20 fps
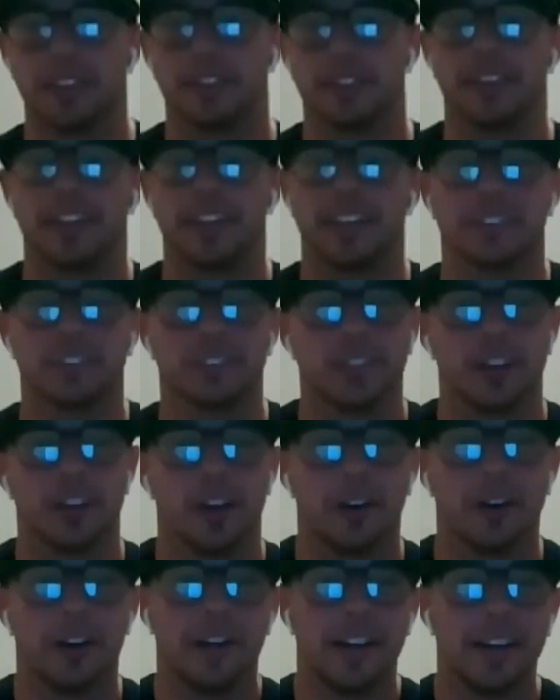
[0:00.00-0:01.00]
thing.
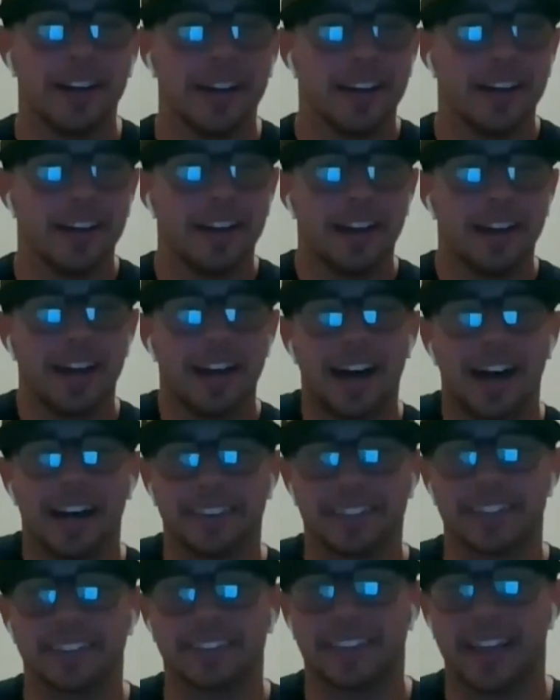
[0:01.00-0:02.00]
So I
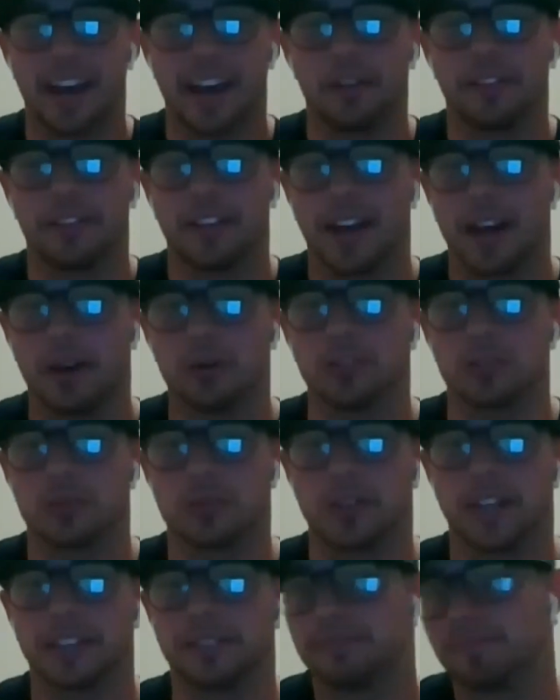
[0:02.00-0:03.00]
think that was
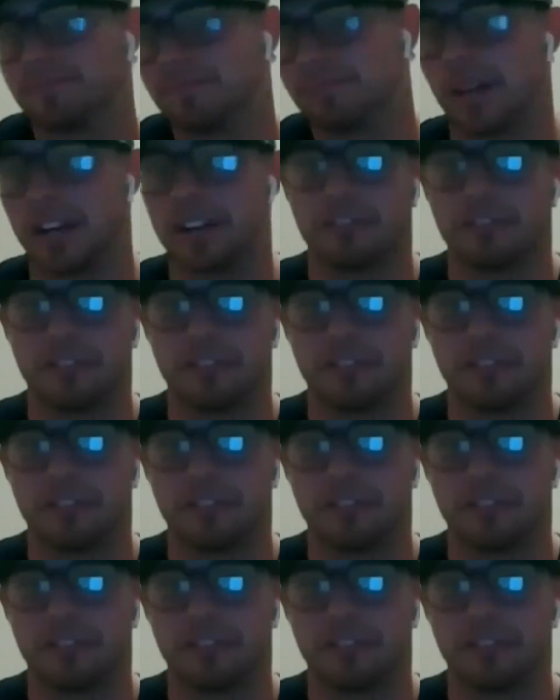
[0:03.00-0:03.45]
like my